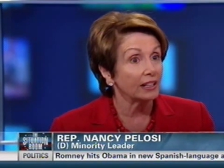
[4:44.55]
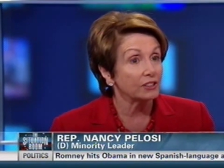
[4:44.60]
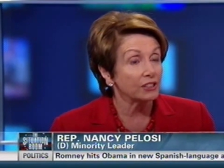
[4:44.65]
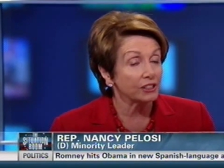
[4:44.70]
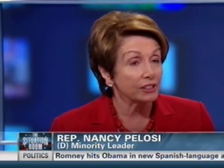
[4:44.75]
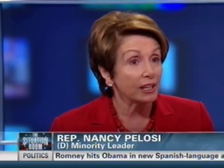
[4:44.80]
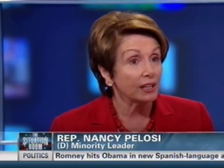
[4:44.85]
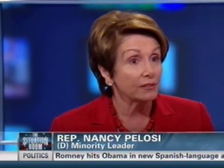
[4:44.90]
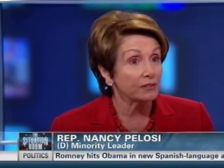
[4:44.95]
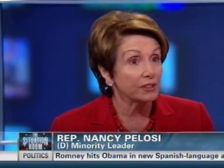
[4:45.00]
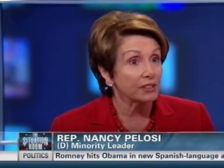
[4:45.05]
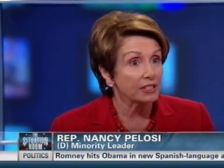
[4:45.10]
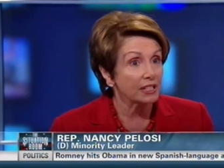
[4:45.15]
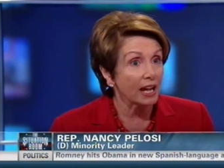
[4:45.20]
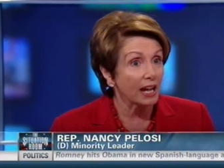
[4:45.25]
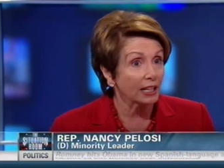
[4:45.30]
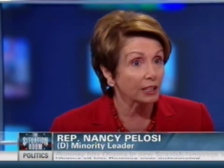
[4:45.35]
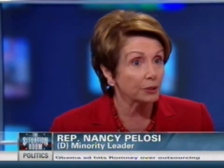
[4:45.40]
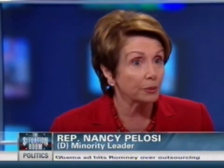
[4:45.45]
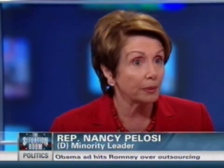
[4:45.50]
It saves the
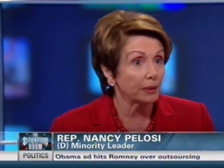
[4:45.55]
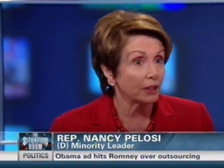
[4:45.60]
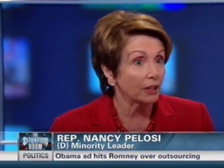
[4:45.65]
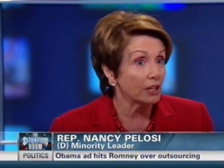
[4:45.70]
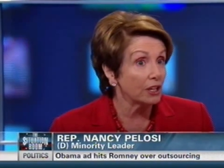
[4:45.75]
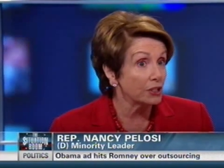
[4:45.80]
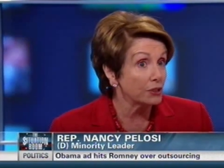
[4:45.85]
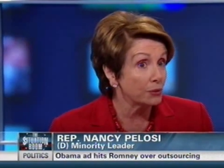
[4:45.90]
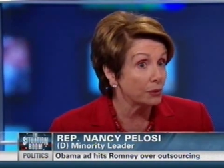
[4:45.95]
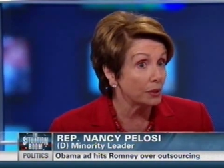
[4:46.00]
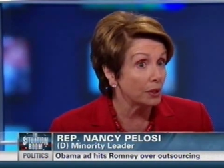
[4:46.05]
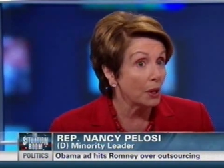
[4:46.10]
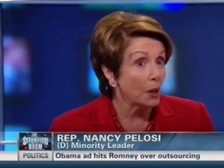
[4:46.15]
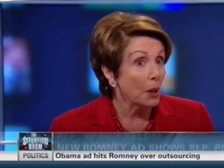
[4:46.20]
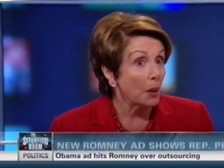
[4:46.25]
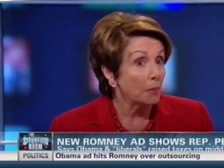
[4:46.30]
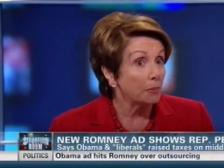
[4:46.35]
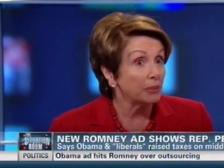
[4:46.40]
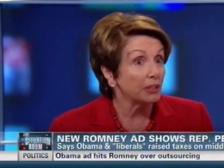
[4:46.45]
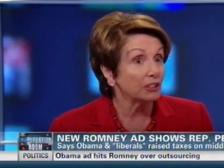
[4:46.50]
taxpayer $100
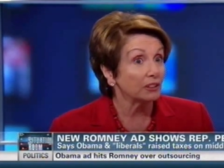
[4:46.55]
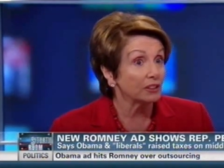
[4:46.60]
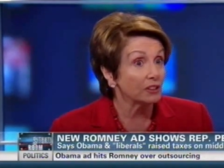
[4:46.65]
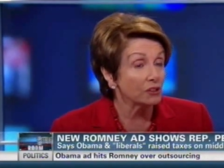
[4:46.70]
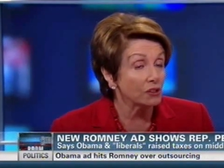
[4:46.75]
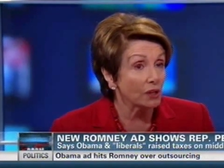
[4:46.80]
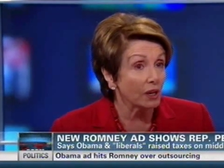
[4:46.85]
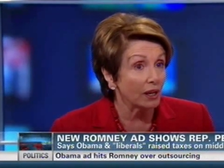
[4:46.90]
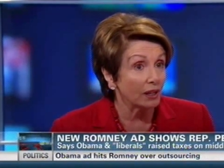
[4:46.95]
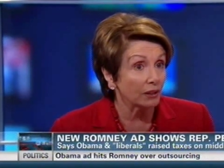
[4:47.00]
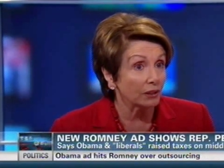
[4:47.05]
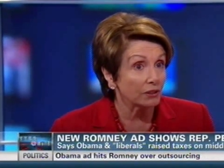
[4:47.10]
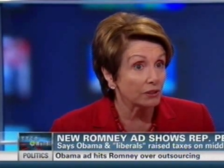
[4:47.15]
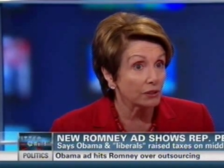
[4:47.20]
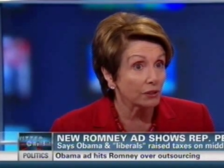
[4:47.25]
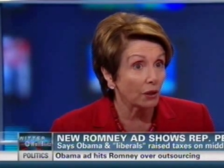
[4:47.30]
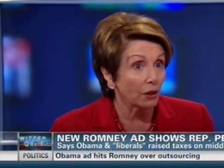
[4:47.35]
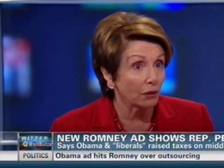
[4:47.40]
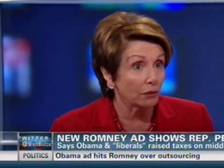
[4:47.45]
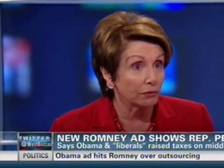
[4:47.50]
billion
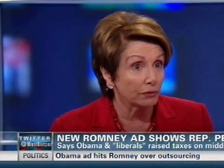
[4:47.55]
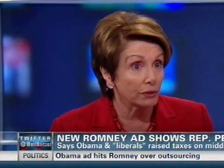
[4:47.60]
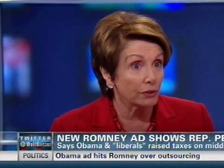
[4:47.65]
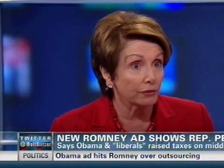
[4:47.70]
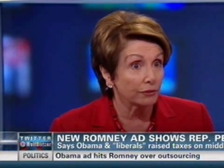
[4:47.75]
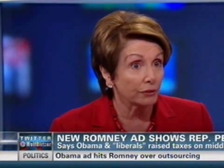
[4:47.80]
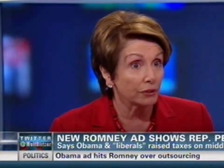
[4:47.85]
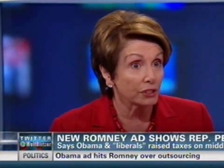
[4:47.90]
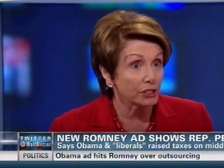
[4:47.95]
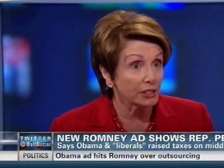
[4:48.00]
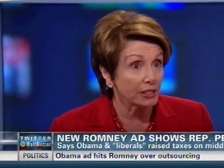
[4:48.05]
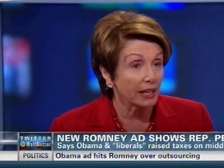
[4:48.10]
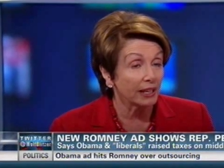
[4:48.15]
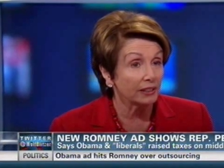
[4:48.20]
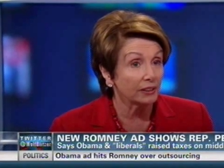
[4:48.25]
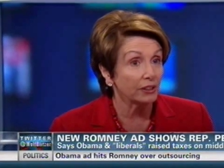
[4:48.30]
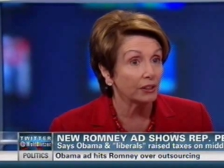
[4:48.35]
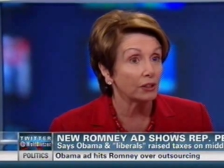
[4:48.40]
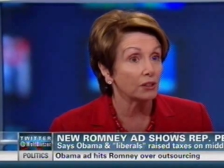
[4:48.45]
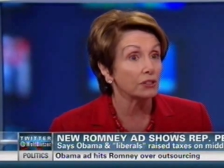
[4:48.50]
over the first
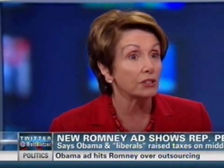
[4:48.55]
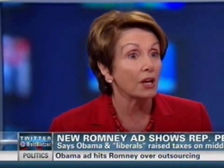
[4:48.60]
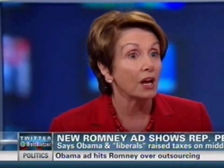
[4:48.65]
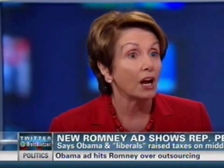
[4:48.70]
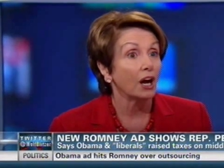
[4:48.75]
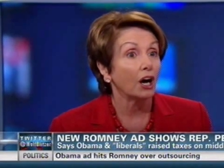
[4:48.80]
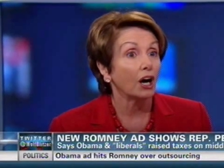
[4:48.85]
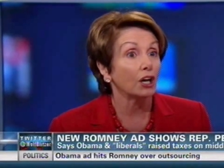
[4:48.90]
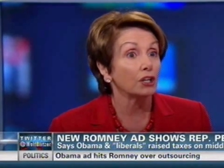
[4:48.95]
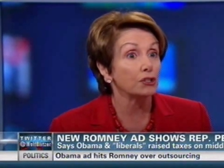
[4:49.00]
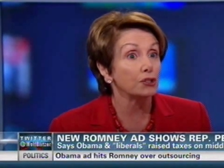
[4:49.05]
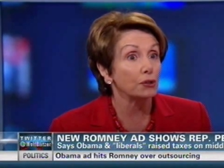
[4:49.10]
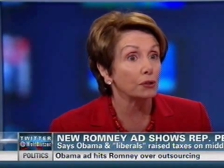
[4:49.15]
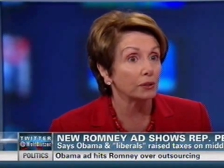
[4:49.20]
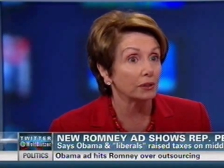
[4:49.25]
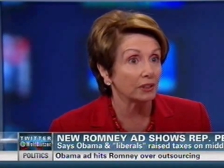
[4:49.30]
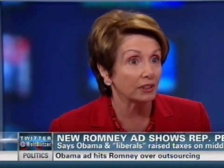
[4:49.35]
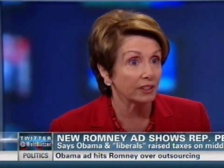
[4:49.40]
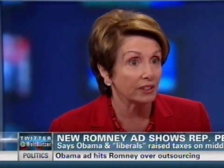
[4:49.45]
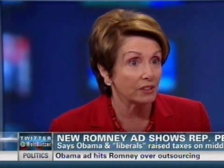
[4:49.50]
10 years, $1
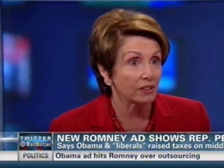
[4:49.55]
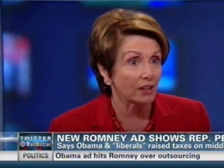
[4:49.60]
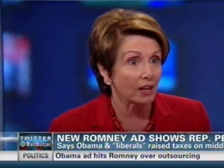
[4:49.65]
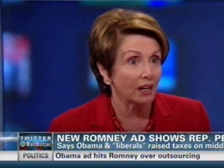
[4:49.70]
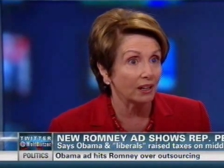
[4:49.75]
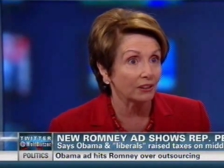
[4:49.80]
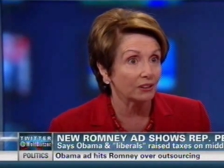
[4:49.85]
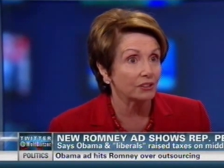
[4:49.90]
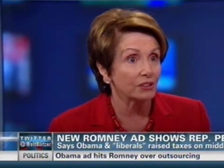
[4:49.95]
trillion